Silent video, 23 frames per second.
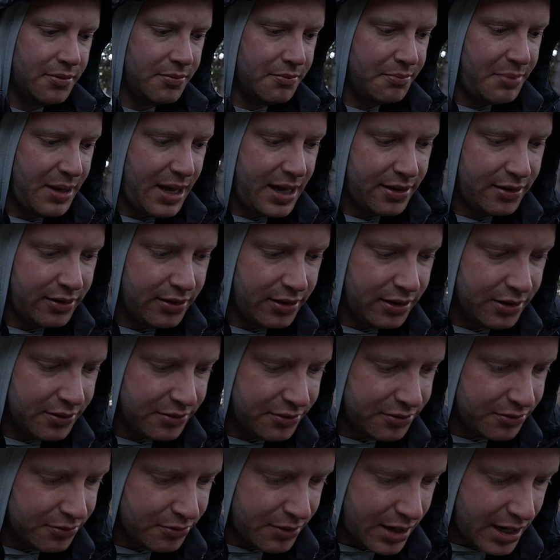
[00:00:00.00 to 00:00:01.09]
battle
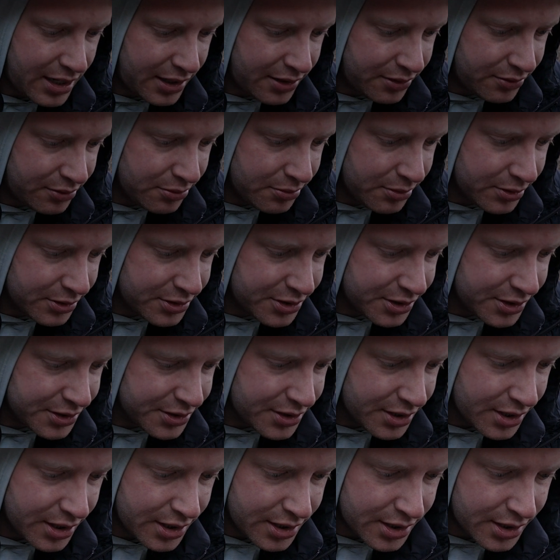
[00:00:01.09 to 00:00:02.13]
of whacking through bushes.